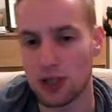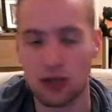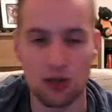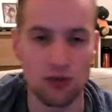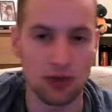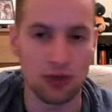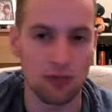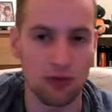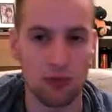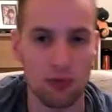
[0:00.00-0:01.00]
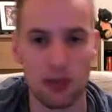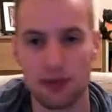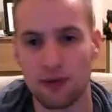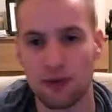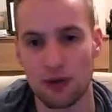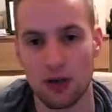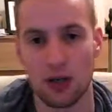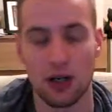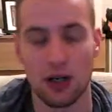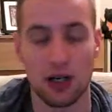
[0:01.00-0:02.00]
using probably for
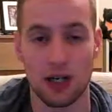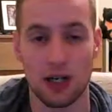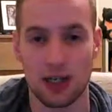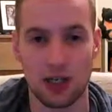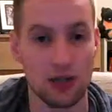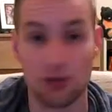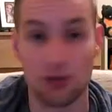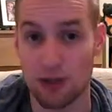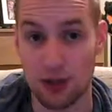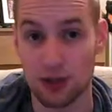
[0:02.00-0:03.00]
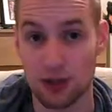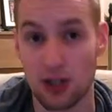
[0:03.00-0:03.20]
a huge amount of time,